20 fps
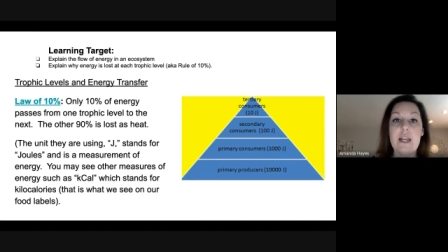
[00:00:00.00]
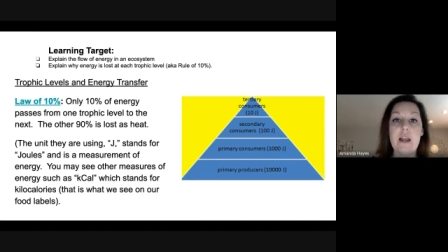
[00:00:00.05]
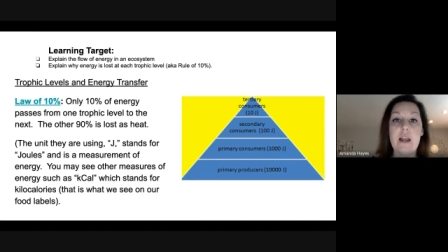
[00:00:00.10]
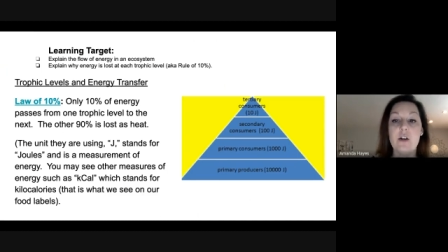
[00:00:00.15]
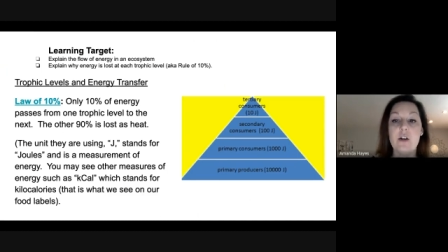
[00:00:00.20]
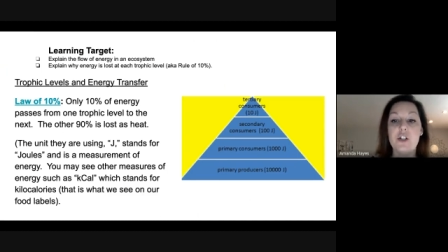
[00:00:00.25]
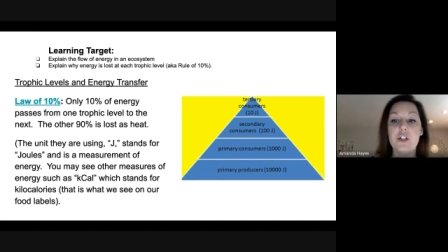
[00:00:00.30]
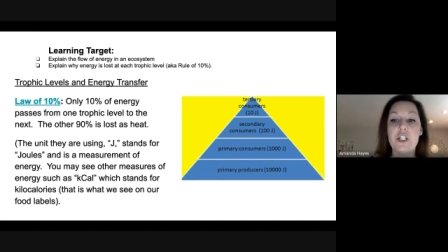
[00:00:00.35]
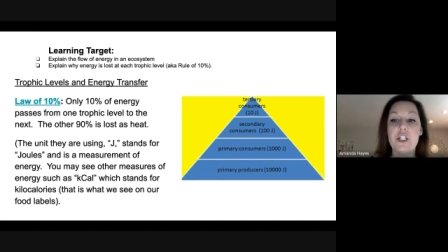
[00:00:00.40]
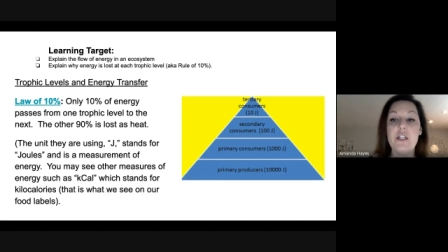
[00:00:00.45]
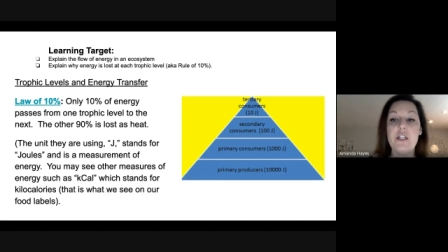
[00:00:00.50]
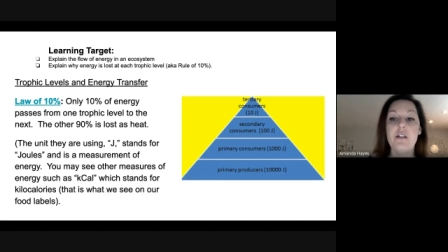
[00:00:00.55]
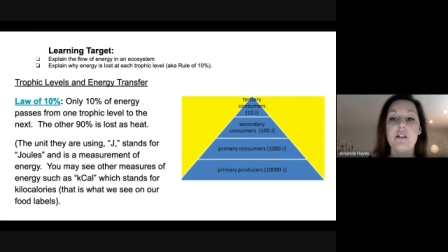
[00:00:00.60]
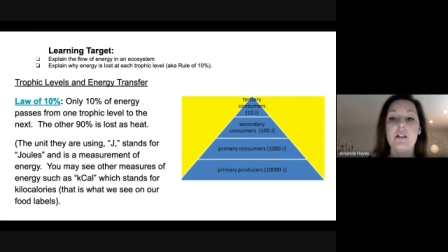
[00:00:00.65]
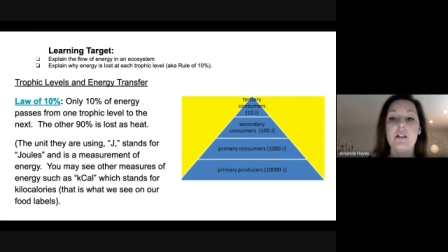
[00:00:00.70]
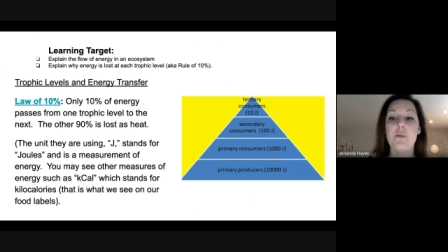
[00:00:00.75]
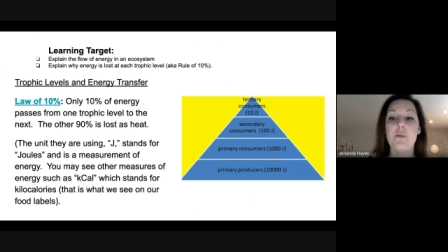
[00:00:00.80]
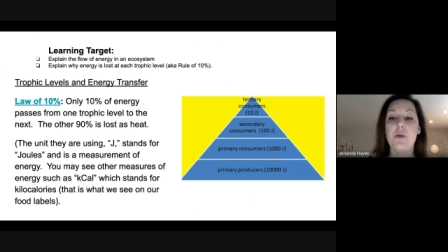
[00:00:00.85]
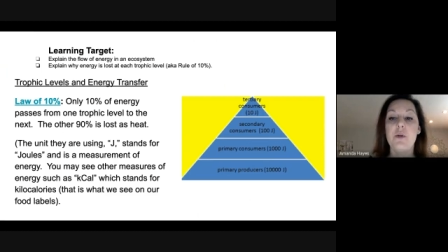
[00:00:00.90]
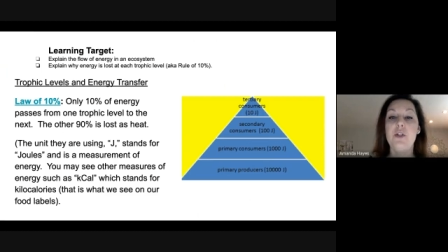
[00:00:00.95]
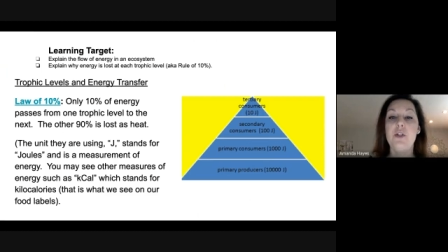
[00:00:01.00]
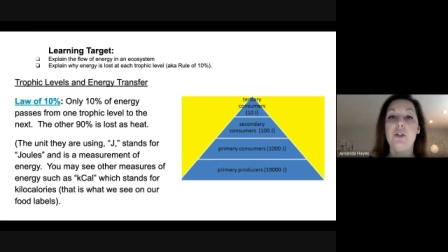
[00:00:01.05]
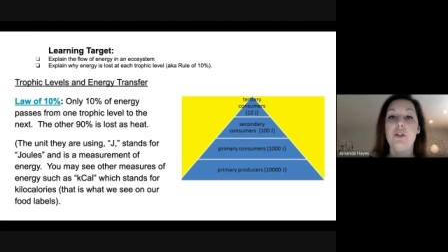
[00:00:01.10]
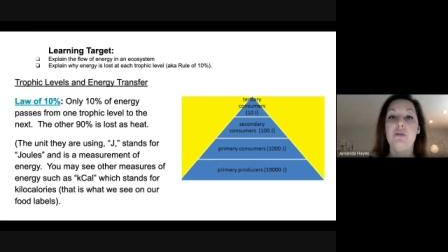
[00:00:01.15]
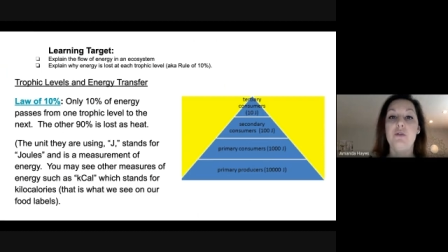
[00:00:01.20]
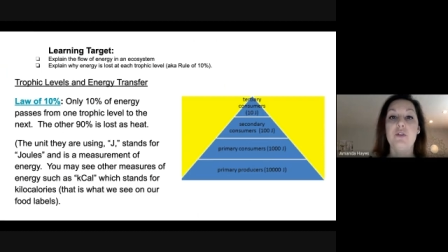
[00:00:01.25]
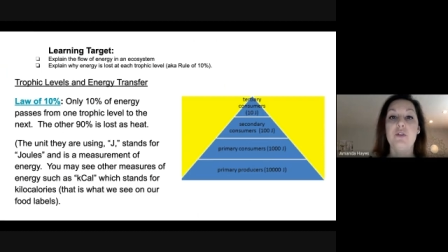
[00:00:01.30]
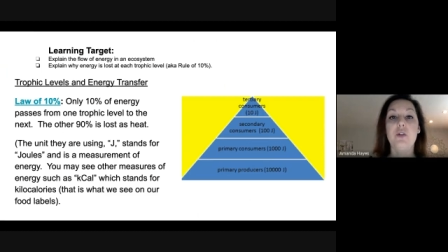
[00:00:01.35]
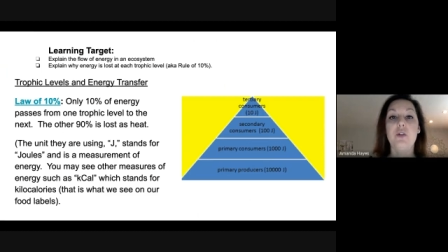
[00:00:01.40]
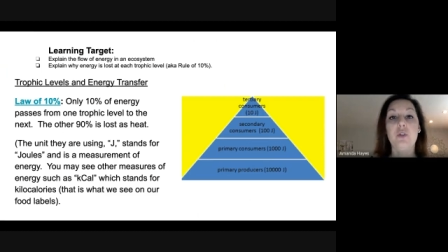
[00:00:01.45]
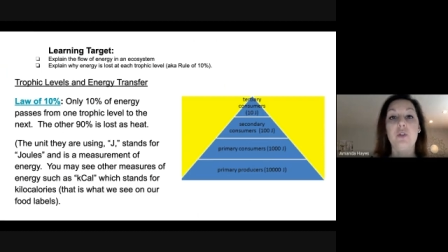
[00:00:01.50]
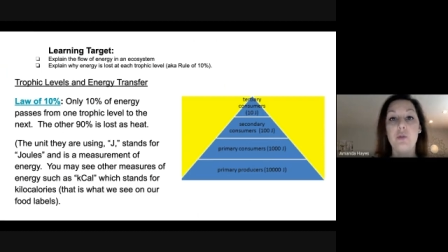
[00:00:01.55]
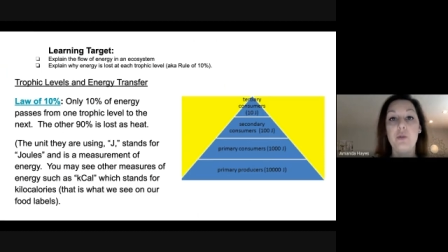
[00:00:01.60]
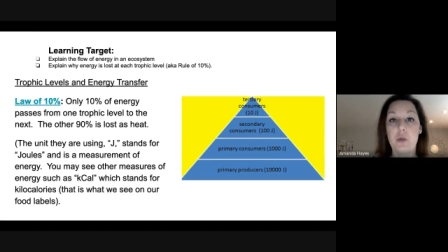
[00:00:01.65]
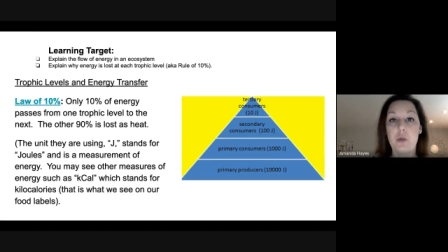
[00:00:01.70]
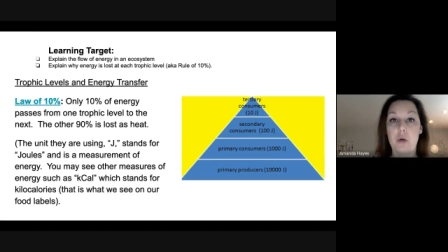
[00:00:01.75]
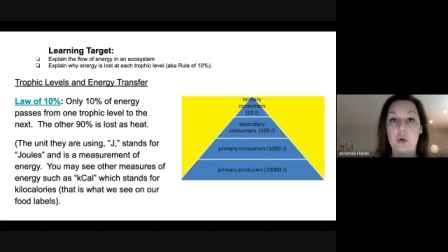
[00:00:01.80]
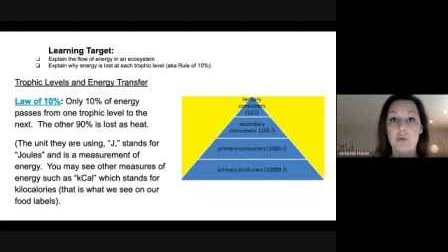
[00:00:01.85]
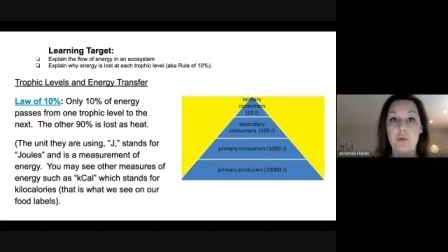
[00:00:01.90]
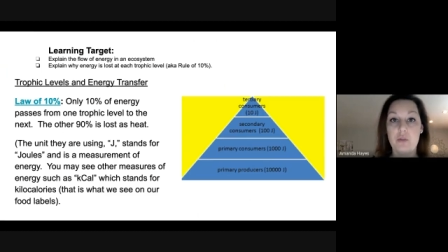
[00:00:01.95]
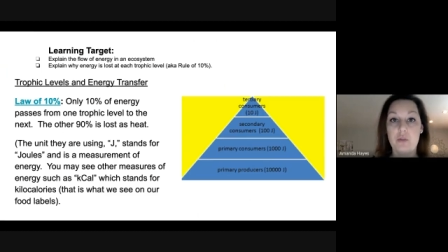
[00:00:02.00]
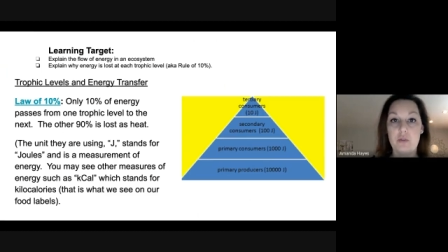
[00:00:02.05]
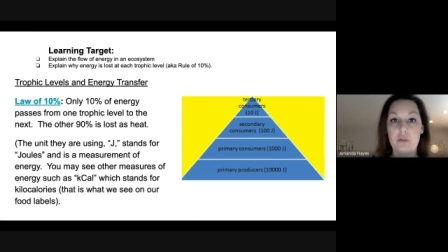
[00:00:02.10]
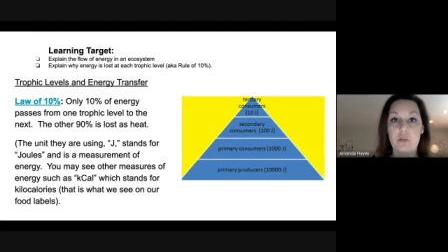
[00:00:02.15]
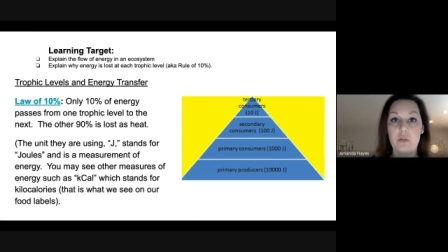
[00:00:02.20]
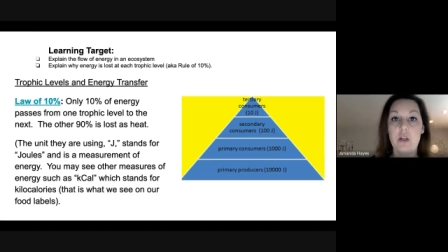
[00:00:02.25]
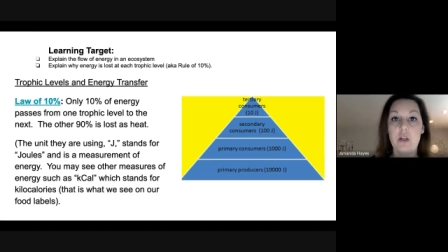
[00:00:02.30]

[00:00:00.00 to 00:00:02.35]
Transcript: energy to produce glucose.